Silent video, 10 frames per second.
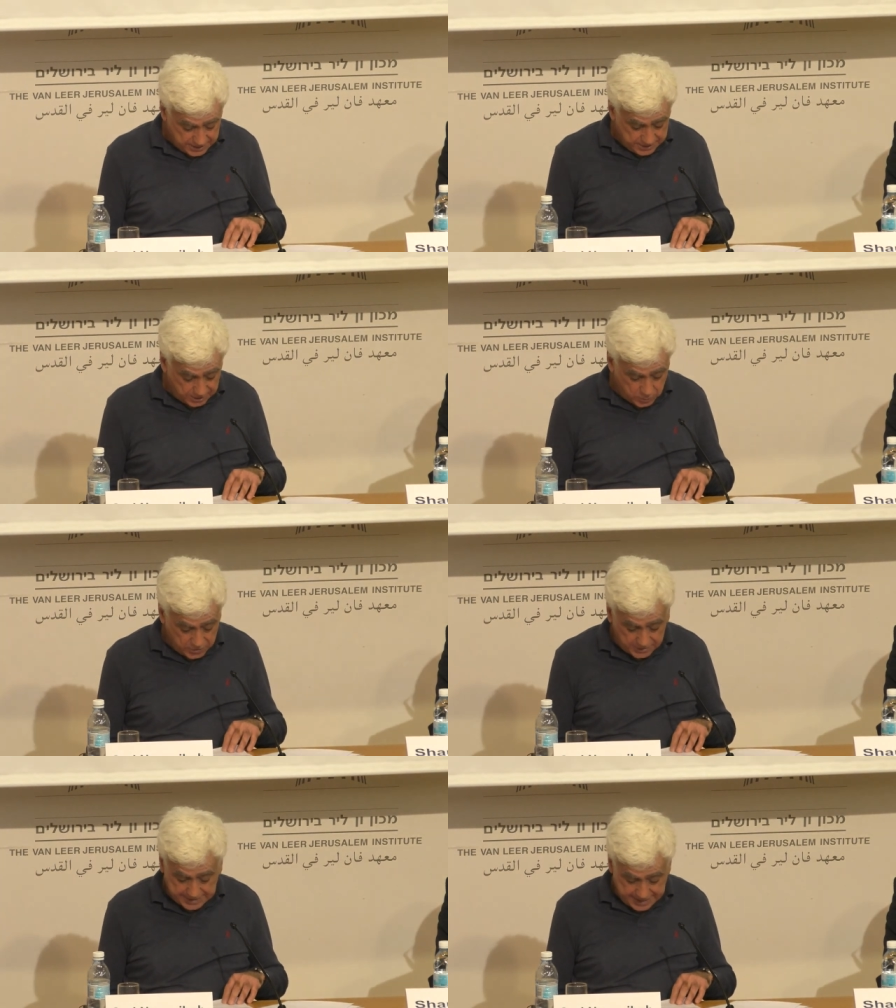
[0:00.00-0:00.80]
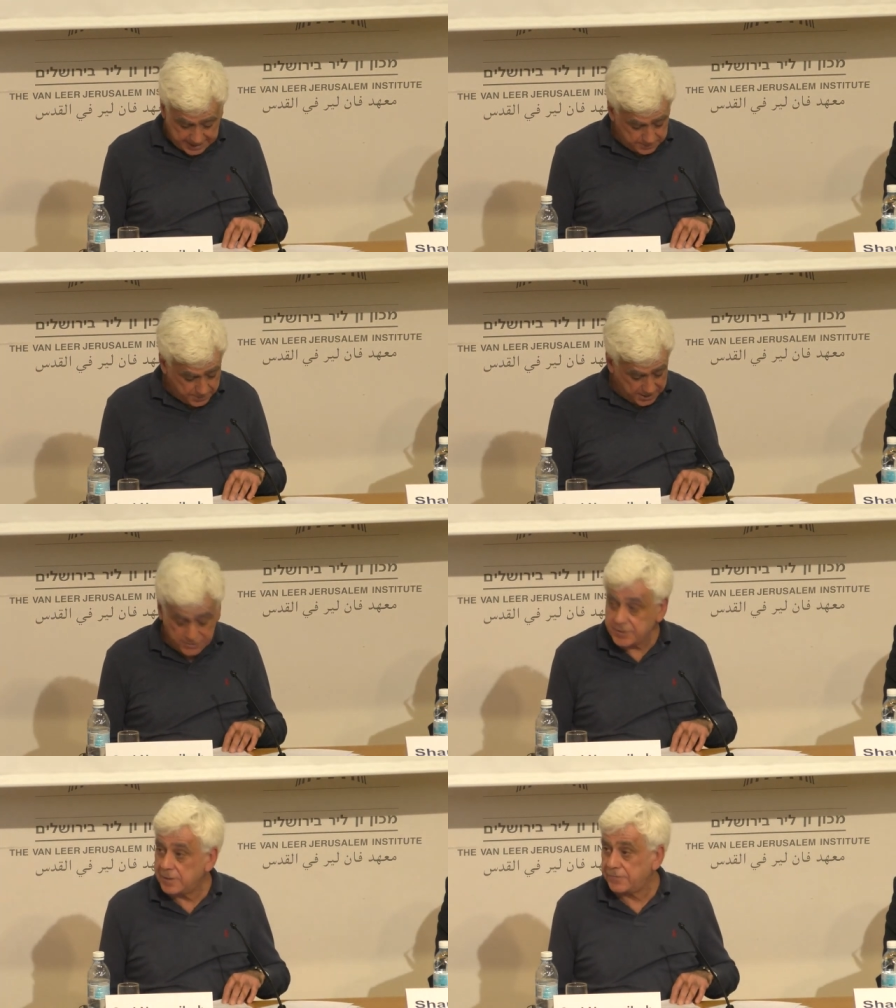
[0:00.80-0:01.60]
that were not annexed by
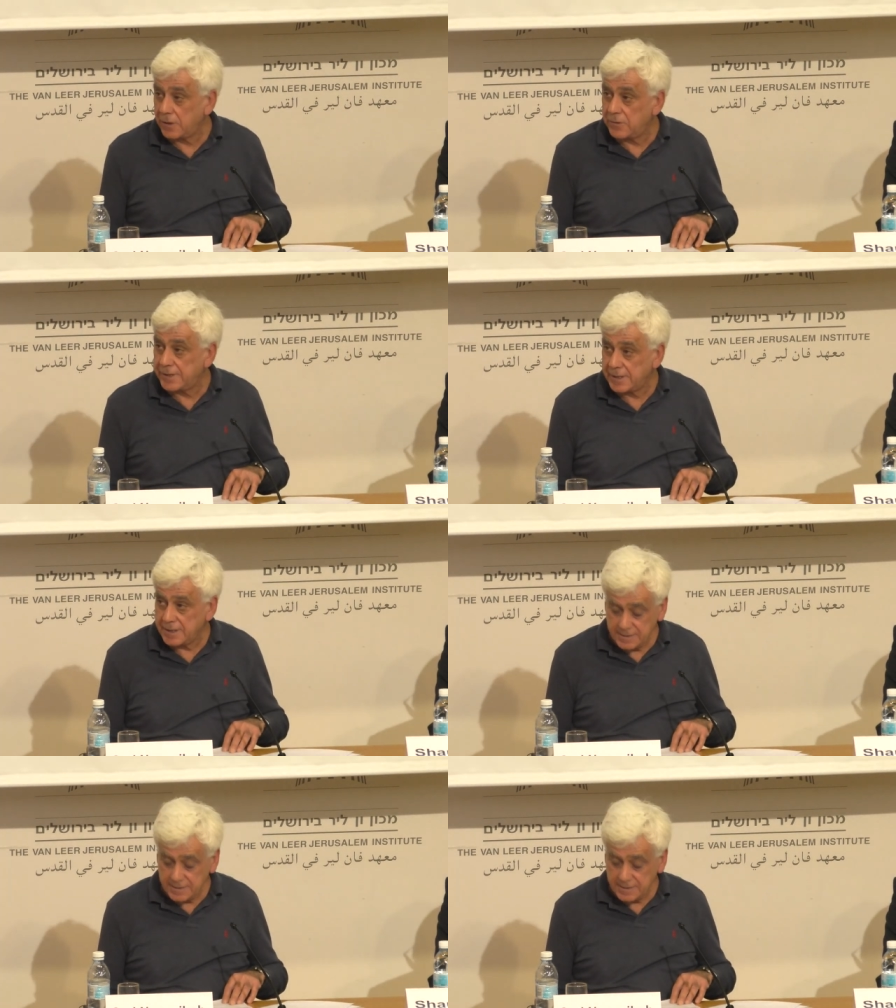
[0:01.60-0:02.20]
Israel following